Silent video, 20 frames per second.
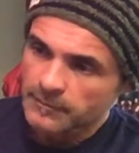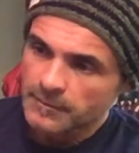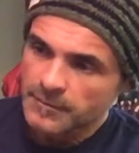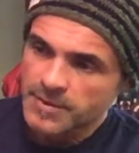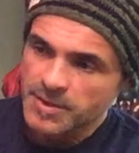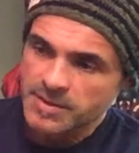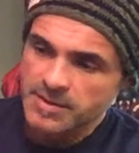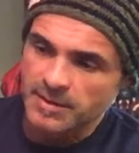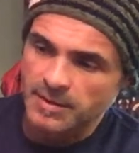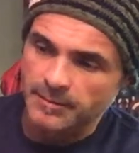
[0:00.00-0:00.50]

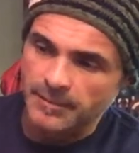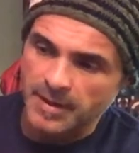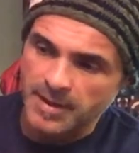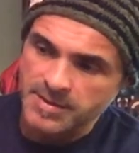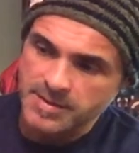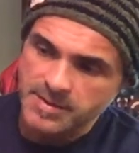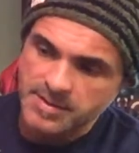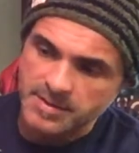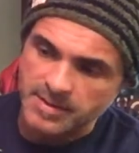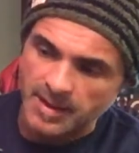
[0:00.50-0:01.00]
Just an
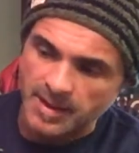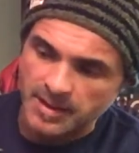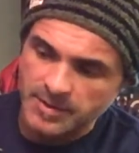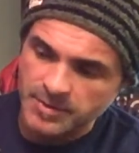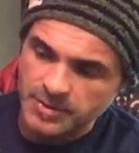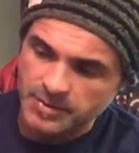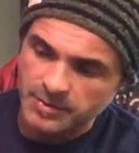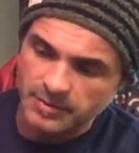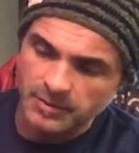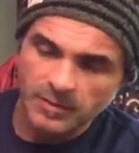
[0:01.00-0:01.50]
amazing
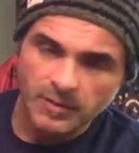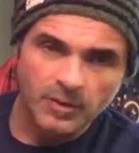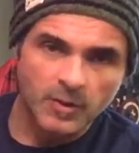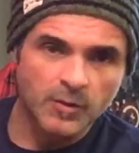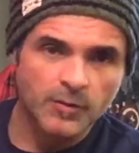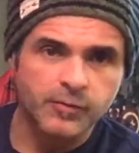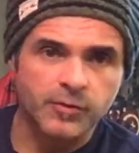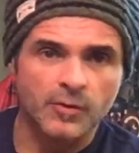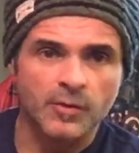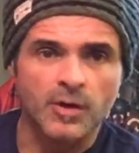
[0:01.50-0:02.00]
statue.
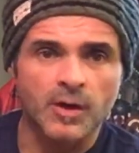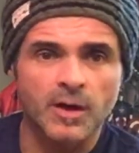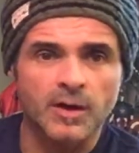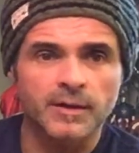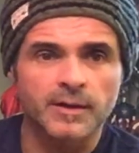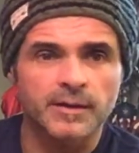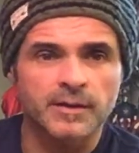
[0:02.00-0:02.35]
Overall,